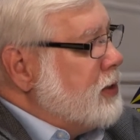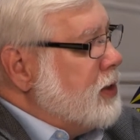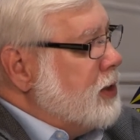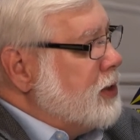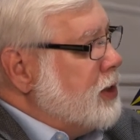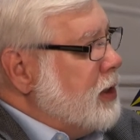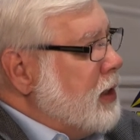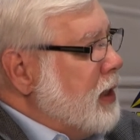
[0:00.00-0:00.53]

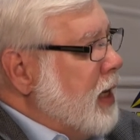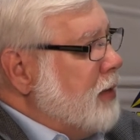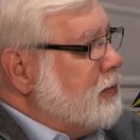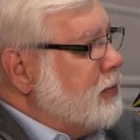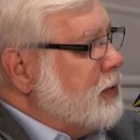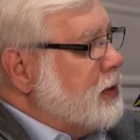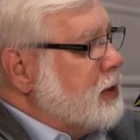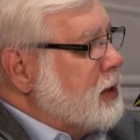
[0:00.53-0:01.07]
since she
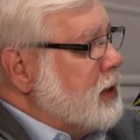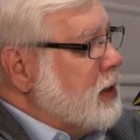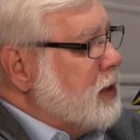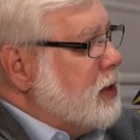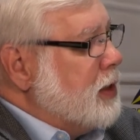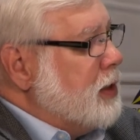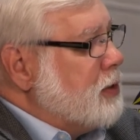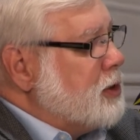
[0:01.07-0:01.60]
left
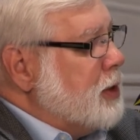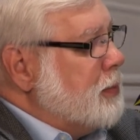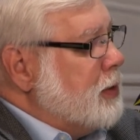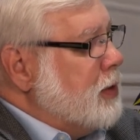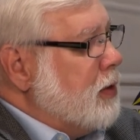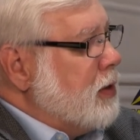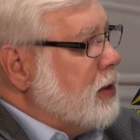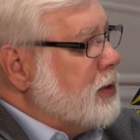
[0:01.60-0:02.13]
the leadership
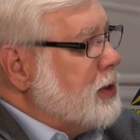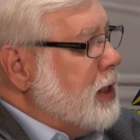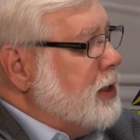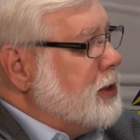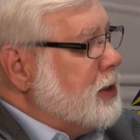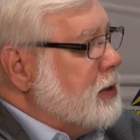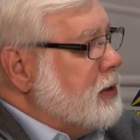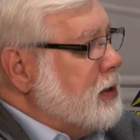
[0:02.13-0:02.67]
of the
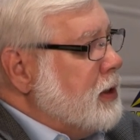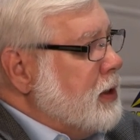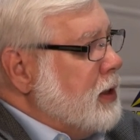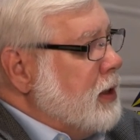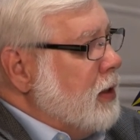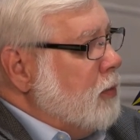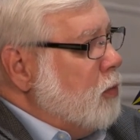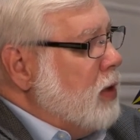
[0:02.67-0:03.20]
organization
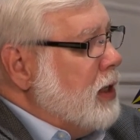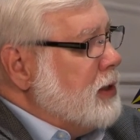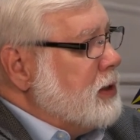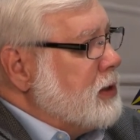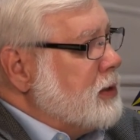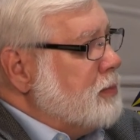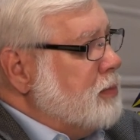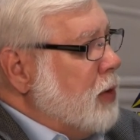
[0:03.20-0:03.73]

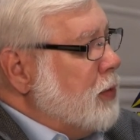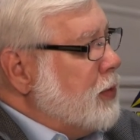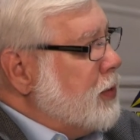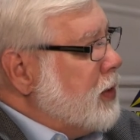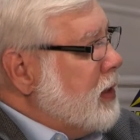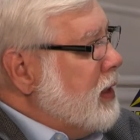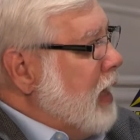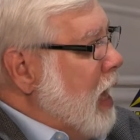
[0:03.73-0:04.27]
was both
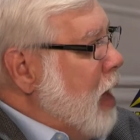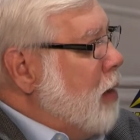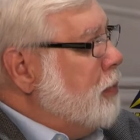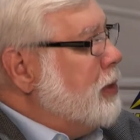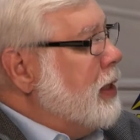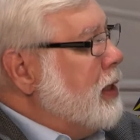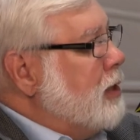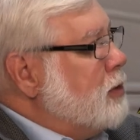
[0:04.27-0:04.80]

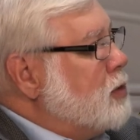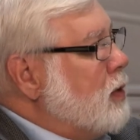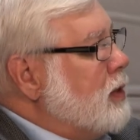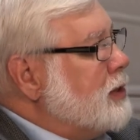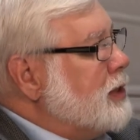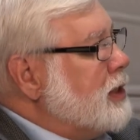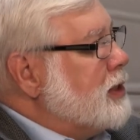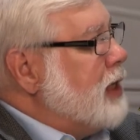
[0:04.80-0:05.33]
humbling as
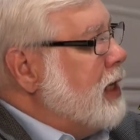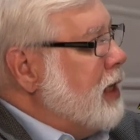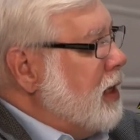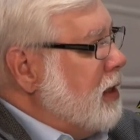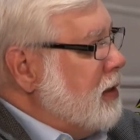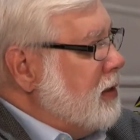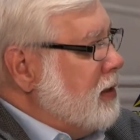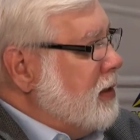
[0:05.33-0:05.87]
well as exciting,